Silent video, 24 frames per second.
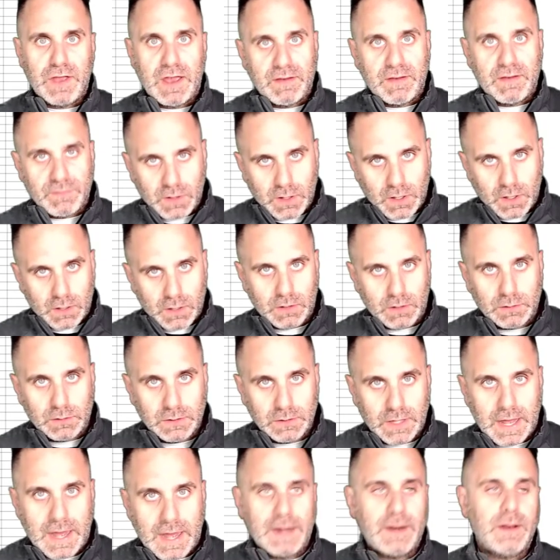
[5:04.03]
have a
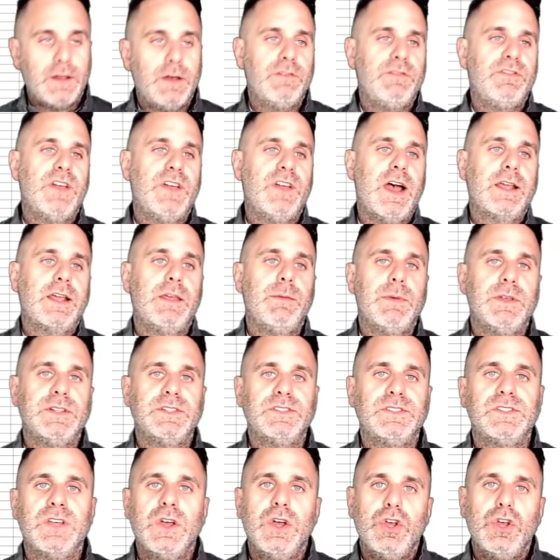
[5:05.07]
lot of
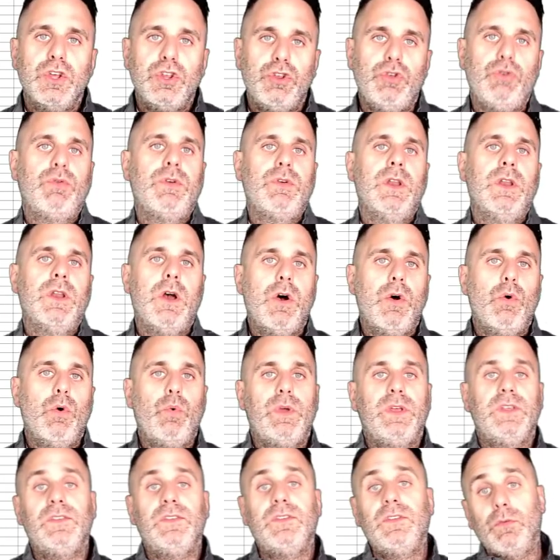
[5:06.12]
documents, you can
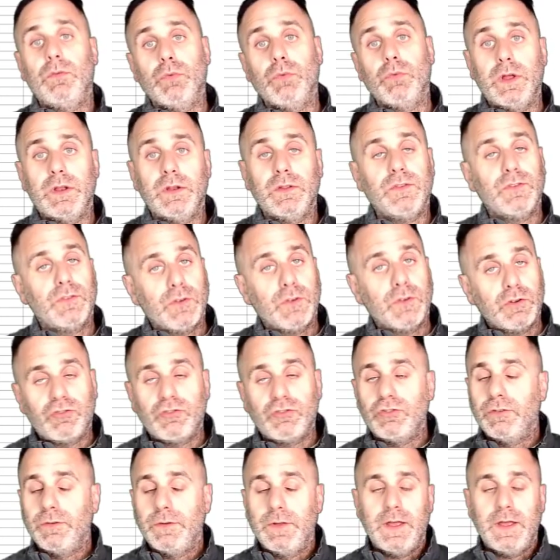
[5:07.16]
always run a
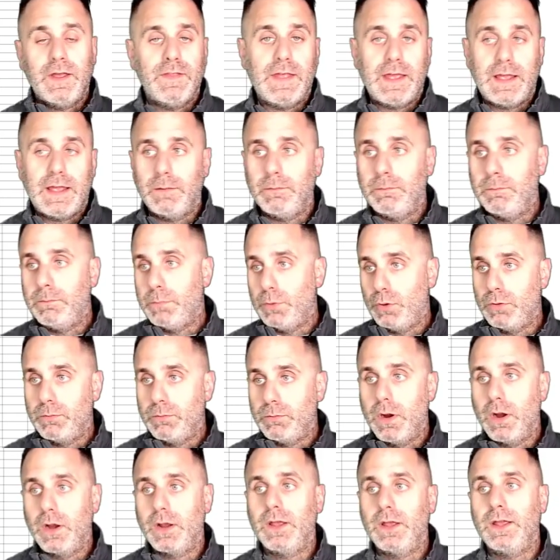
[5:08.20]
search and they can
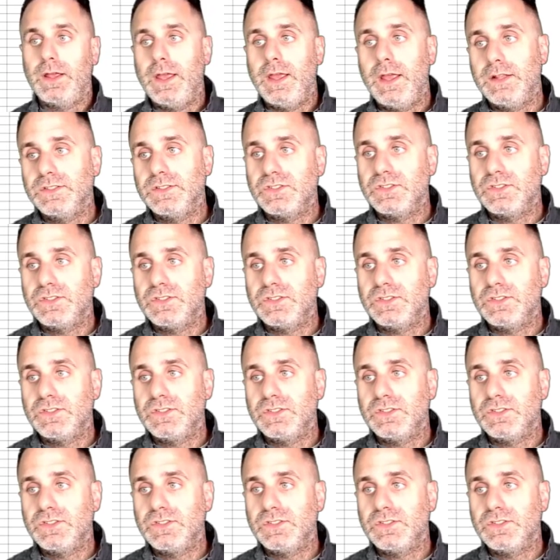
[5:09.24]
bookmark again.